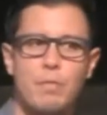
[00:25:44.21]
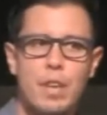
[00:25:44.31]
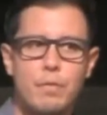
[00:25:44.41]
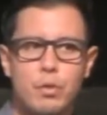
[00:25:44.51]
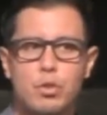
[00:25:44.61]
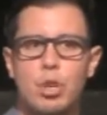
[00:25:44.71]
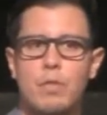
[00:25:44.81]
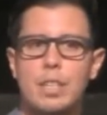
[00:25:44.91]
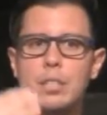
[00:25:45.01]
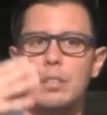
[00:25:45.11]
faithful
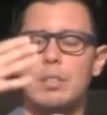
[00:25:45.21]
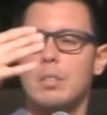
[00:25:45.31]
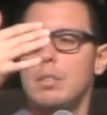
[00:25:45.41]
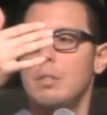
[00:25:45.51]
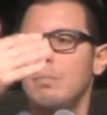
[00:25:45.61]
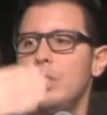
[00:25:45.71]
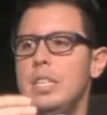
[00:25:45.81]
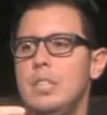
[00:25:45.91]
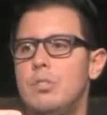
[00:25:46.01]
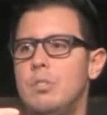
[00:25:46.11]
servant.
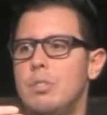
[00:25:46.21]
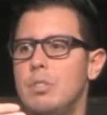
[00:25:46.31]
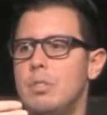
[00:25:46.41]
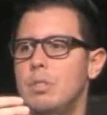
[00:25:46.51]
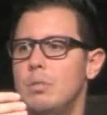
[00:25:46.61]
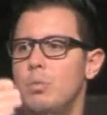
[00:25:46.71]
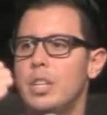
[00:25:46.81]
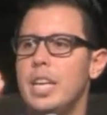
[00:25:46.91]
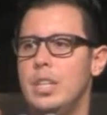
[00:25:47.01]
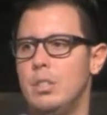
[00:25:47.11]
Please
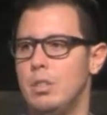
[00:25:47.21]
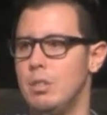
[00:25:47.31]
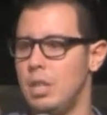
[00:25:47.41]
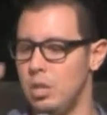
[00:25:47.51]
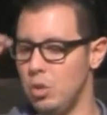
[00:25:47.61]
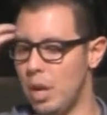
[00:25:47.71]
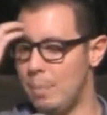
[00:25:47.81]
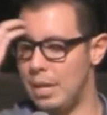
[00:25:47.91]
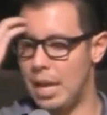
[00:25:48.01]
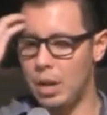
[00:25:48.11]
relent and do not
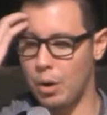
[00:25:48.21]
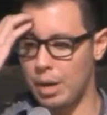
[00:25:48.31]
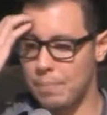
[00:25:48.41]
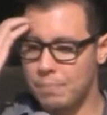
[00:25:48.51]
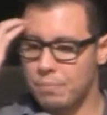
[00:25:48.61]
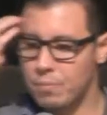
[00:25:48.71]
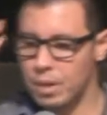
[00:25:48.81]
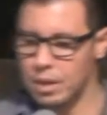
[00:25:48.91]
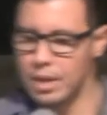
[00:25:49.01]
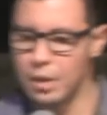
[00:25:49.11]
be angry.
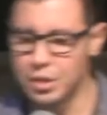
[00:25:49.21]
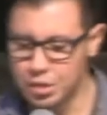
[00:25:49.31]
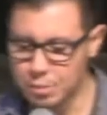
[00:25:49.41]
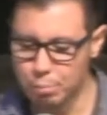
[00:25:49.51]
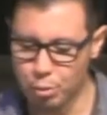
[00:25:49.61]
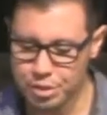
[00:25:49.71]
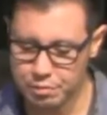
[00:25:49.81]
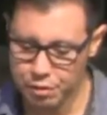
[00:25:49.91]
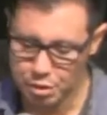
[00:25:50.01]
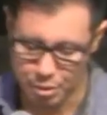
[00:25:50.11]
Now, this is important
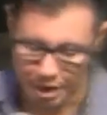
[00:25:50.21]
for you and